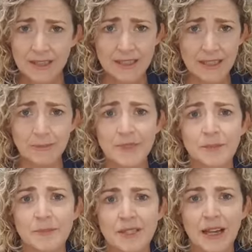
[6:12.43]

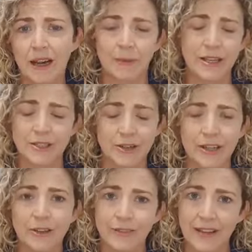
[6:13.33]
symptoms, a
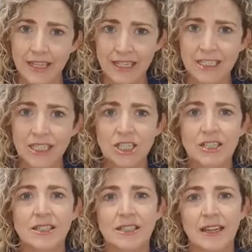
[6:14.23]
lot of other
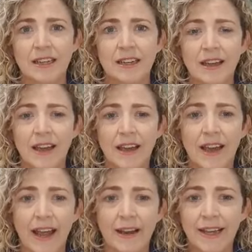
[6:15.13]
conditions, and
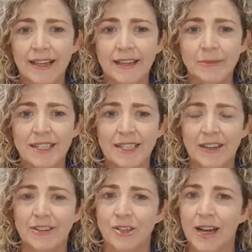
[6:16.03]
that can be
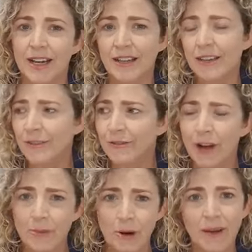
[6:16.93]
down the track. Even
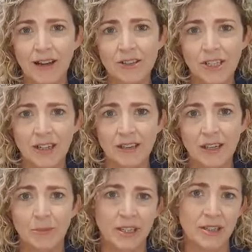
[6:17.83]
fibromyalgia
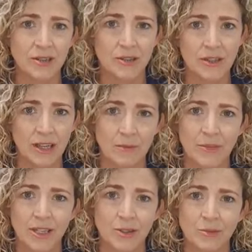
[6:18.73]
can
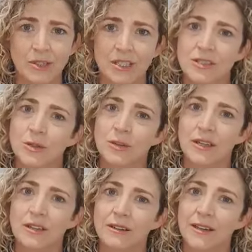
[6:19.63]
be attributed
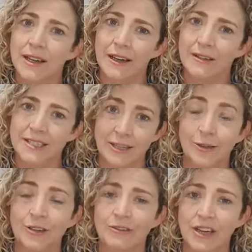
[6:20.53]
to a
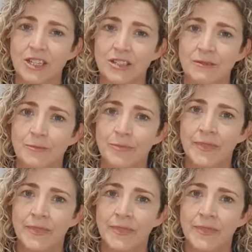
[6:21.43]
stealth infection.